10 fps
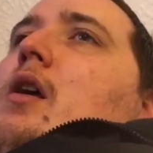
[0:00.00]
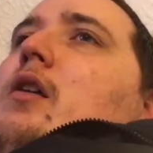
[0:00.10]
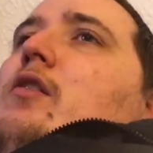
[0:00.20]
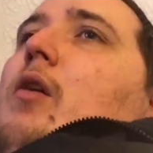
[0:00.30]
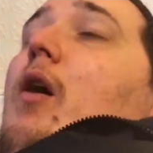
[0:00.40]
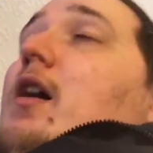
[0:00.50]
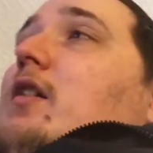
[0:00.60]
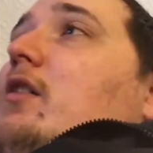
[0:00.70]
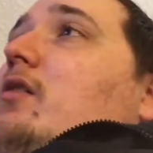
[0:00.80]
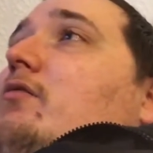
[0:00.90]
So I
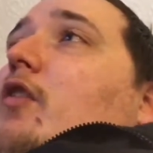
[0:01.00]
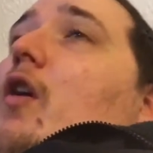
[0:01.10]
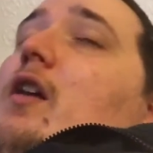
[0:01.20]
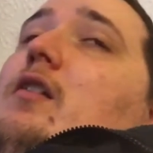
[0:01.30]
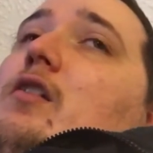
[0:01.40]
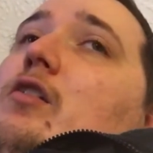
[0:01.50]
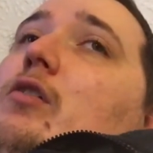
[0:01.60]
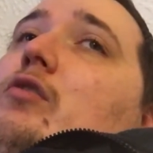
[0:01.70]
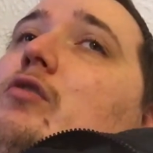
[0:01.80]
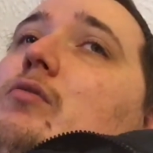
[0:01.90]
did some vines
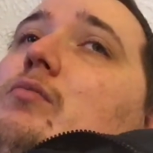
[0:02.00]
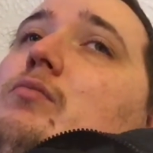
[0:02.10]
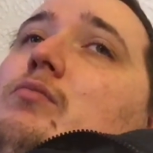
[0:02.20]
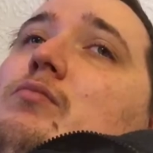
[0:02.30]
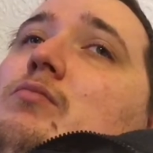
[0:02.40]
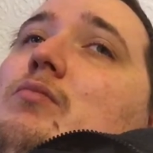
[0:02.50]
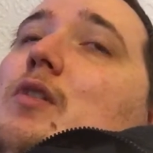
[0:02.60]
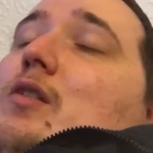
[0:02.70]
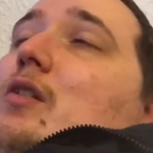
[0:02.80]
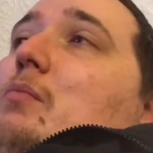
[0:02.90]
to
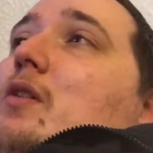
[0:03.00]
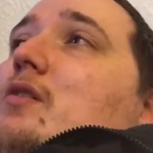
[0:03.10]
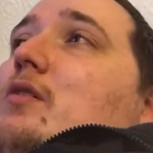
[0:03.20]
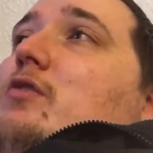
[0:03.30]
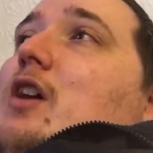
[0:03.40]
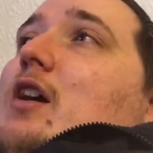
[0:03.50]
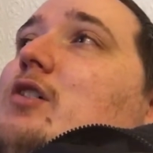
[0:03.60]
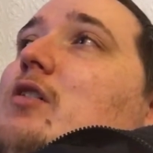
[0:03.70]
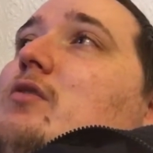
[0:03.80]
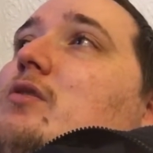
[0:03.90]
piss off Jack
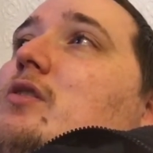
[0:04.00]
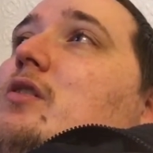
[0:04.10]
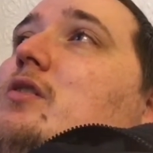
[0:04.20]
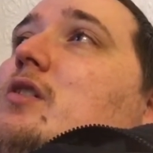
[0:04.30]
Jones,